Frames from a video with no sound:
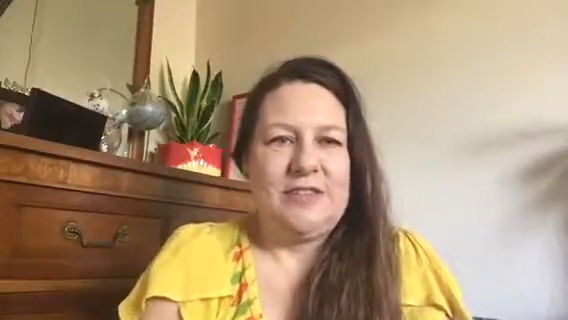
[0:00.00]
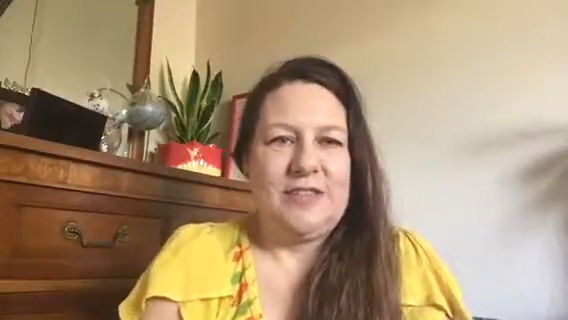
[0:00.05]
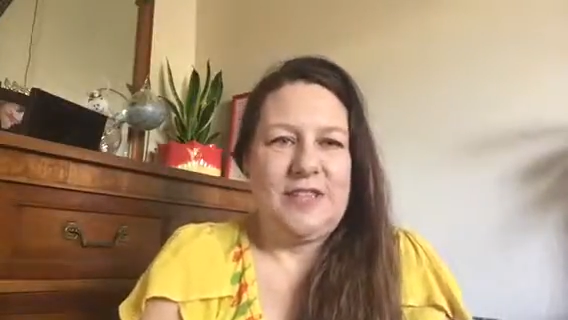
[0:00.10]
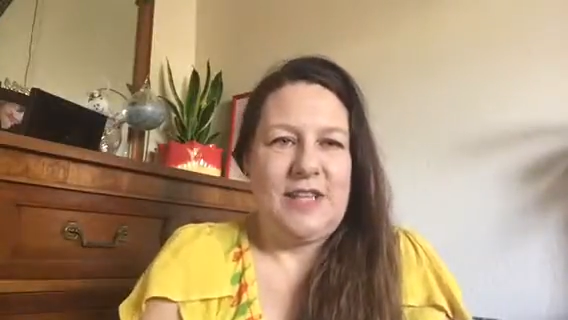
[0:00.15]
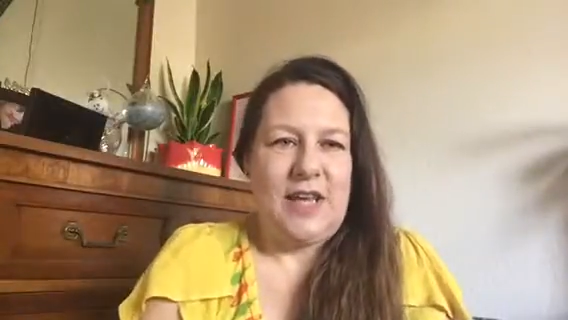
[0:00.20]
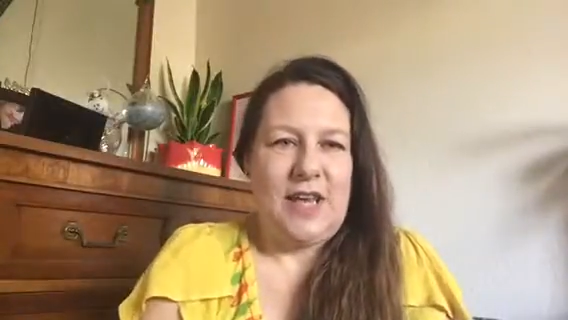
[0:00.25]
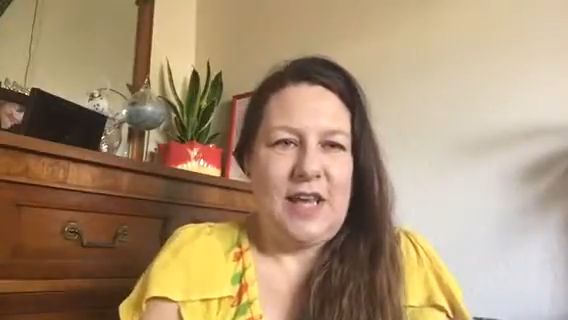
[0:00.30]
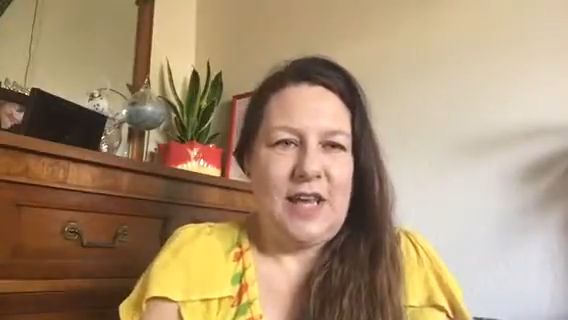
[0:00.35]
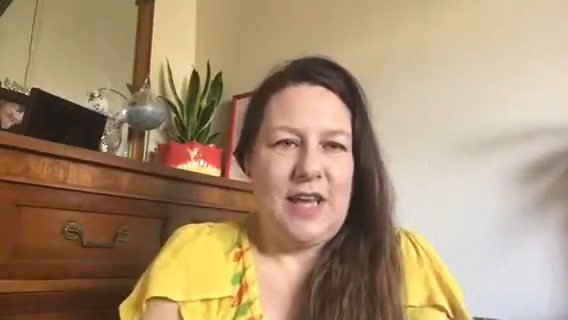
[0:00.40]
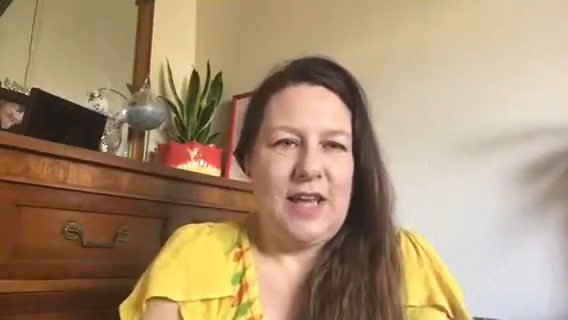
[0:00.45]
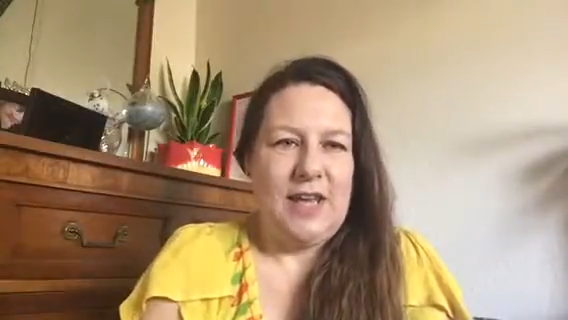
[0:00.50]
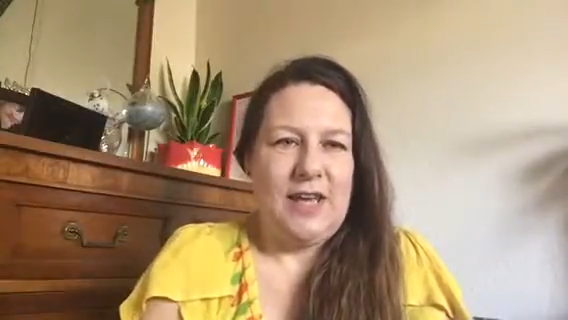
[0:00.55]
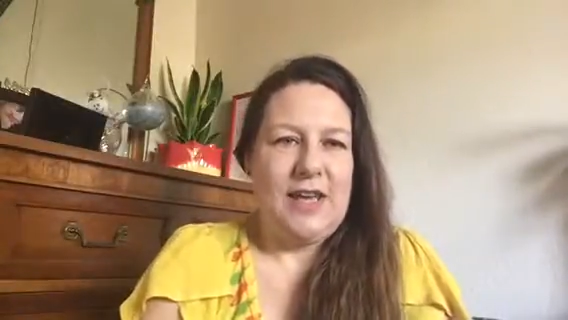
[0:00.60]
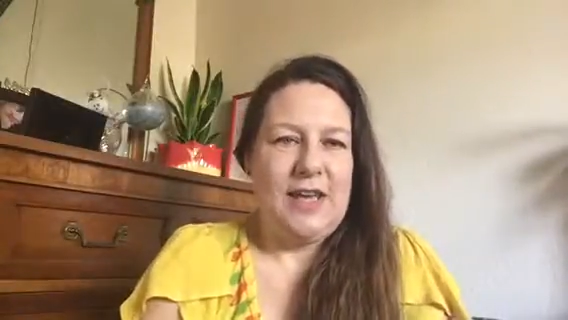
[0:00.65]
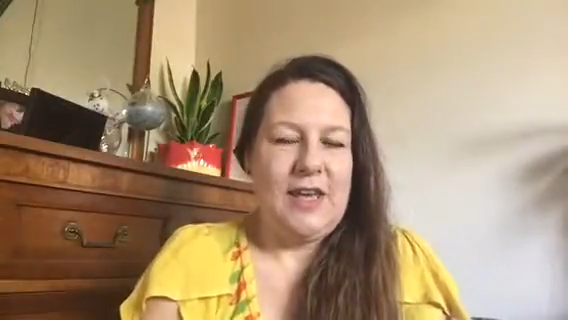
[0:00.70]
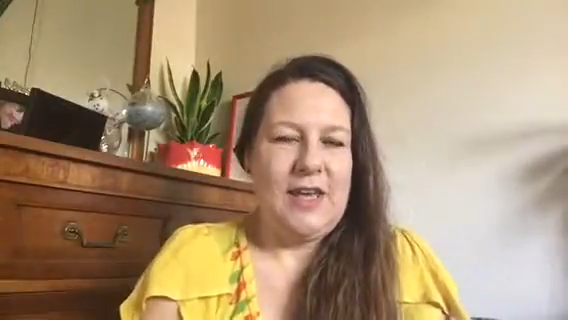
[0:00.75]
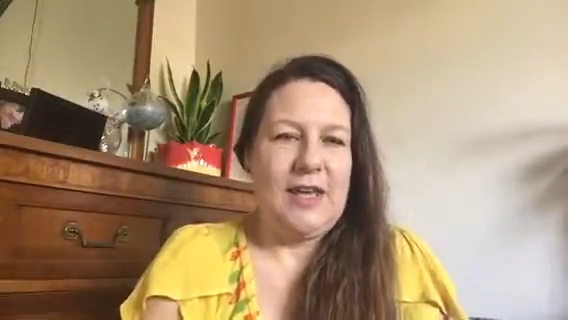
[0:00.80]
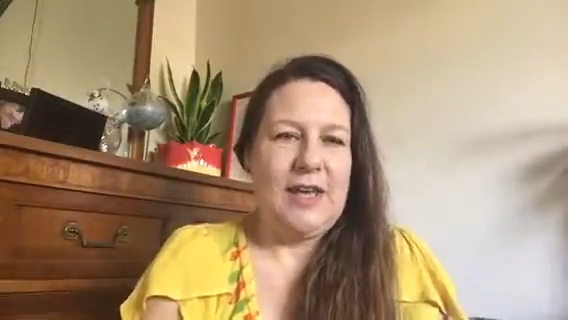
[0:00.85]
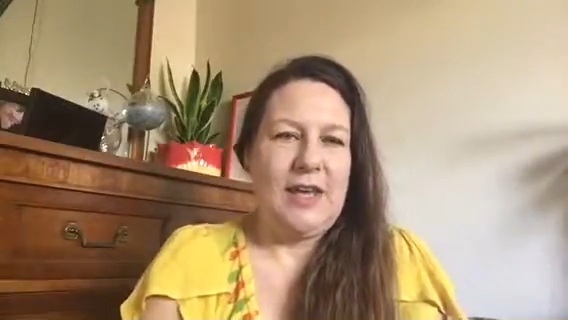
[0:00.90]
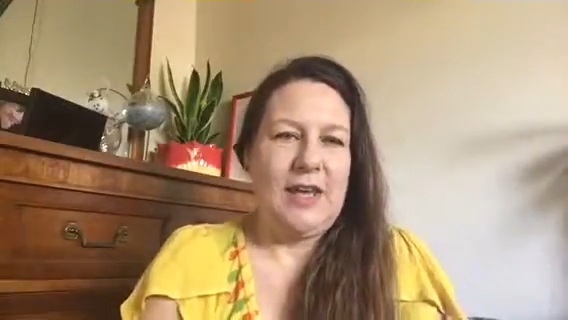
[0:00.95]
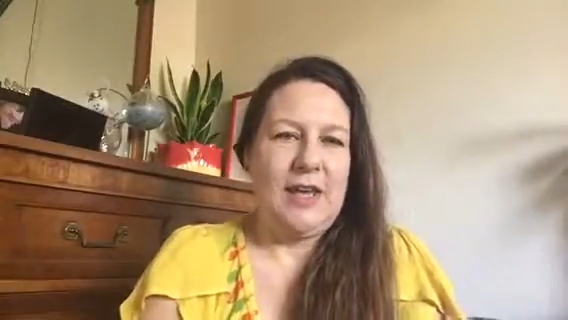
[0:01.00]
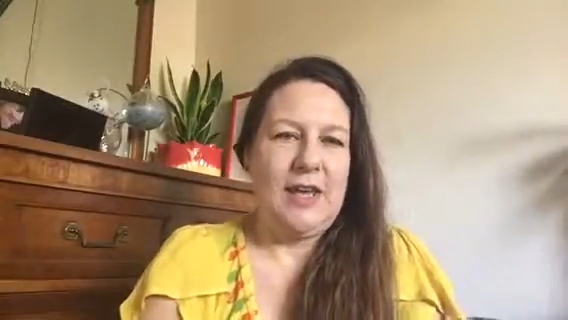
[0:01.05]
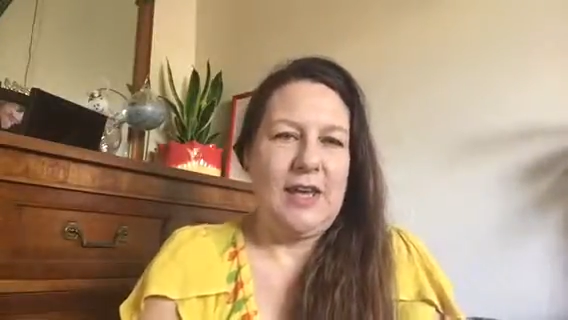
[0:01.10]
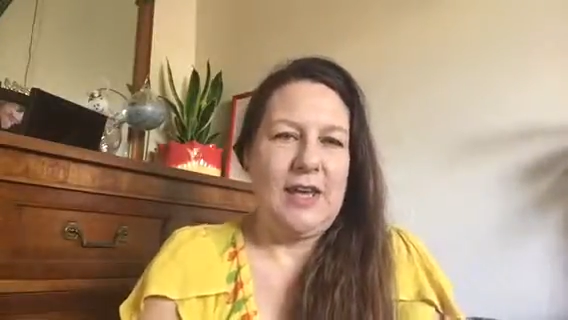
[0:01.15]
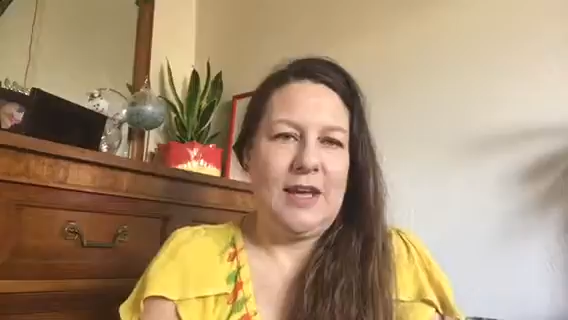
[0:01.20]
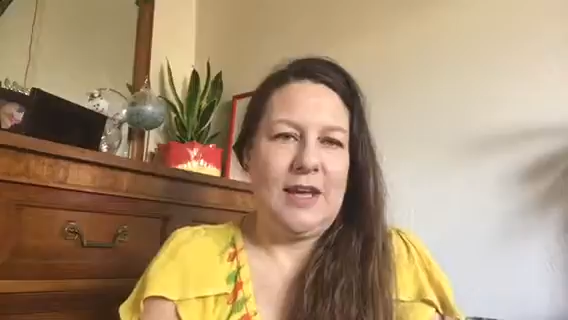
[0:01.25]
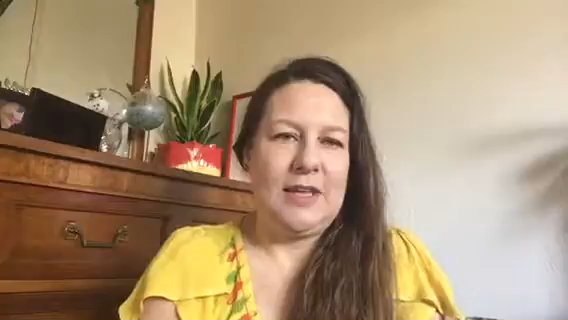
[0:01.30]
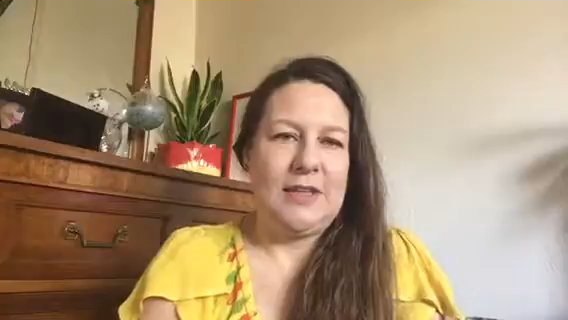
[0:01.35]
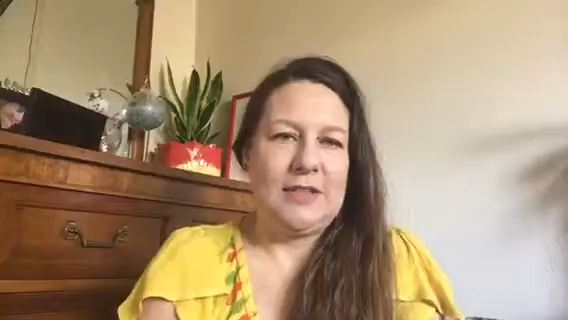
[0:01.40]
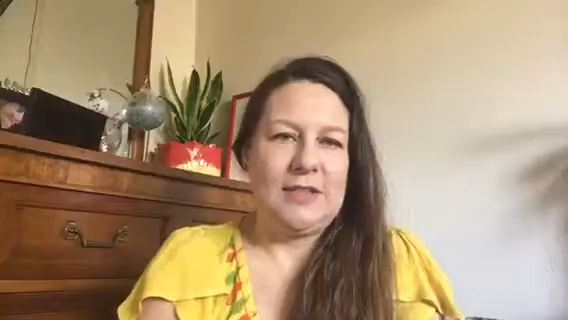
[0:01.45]
today,
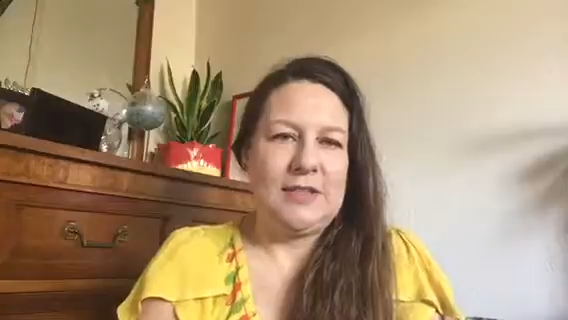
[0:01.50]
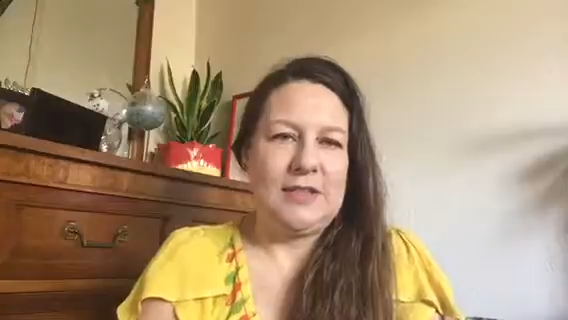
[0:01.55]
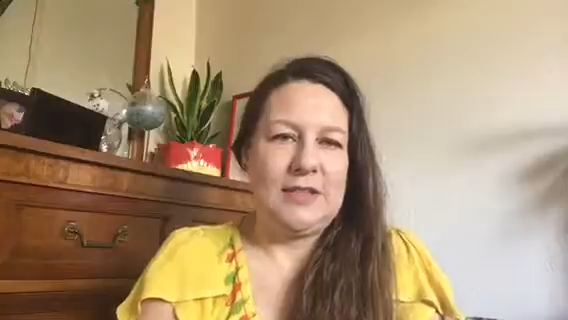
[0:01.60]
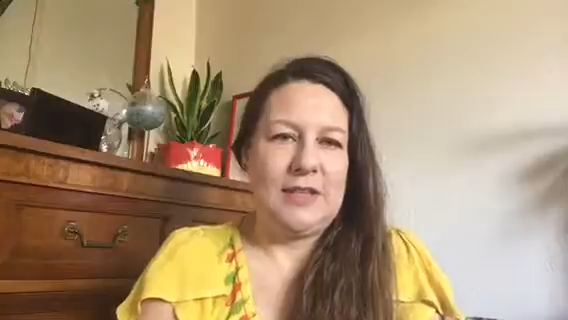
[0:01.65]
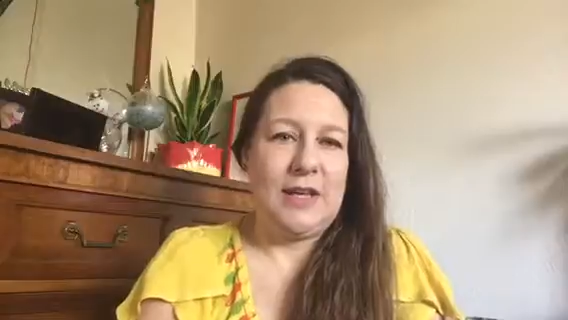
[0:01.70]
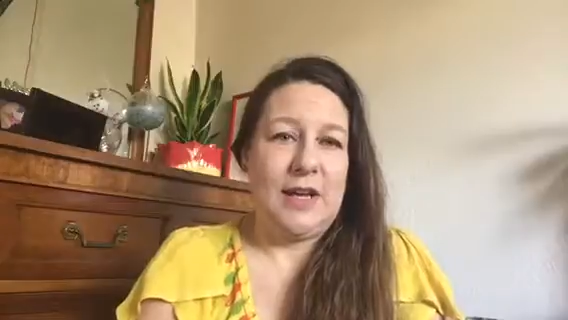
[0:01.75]
and